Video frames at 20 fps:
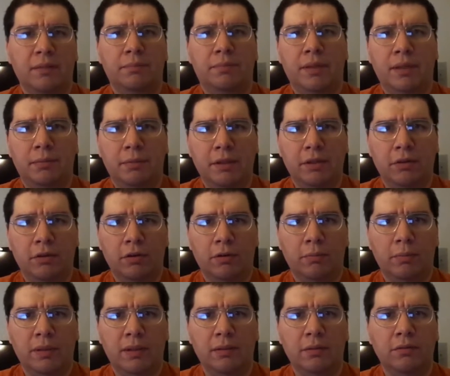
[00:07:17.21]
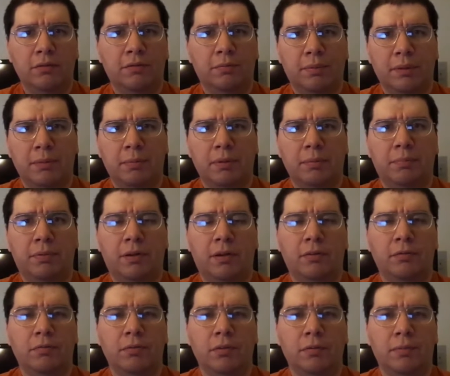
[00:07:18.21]
Pee-wee Herman, who's played by
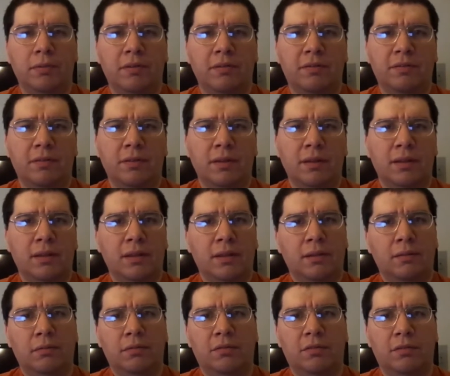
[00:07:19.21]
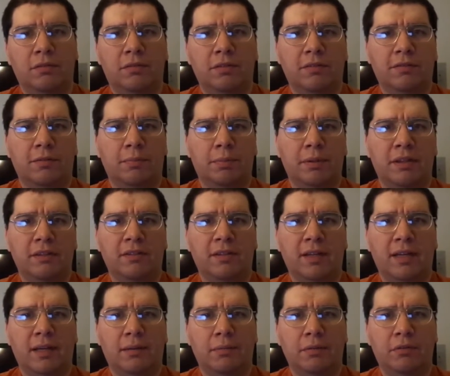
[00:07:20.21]
Paul Reubens, was just about
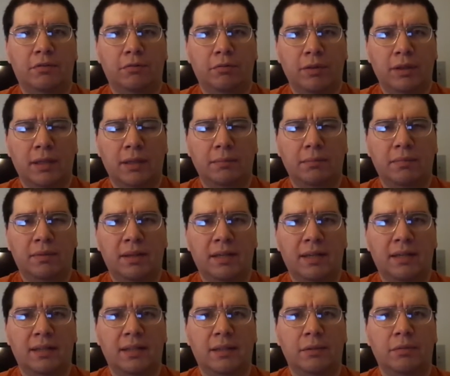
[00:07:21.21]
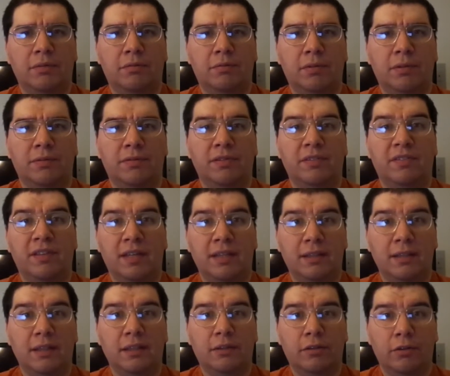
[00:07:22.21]
to have a dream that he was with his
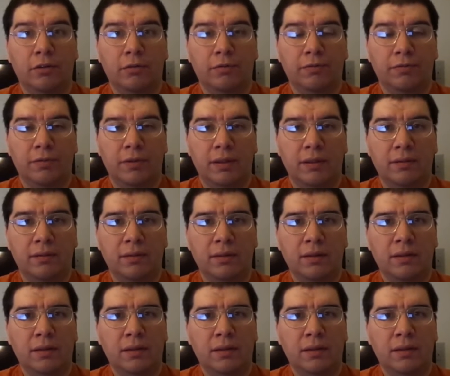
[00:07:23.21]
alien girlfriend,